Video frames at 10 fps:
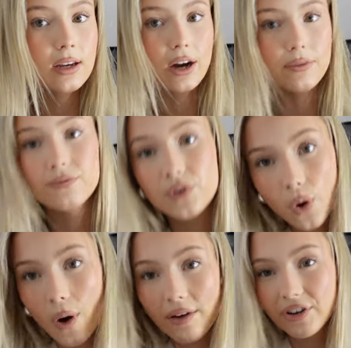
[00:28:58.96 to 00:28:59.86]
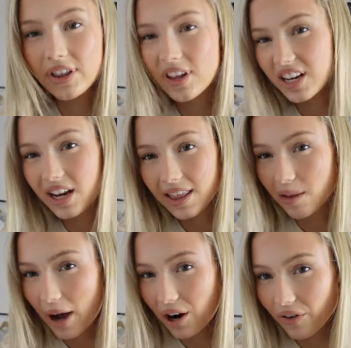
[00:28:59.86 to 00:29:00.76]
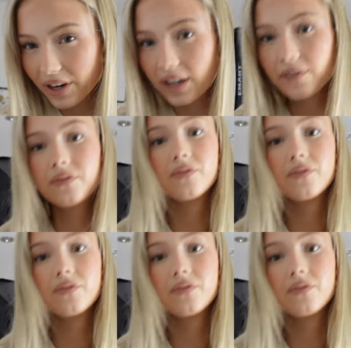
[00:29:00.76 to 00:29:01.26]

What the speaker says: I've got everything that I need in the bag already.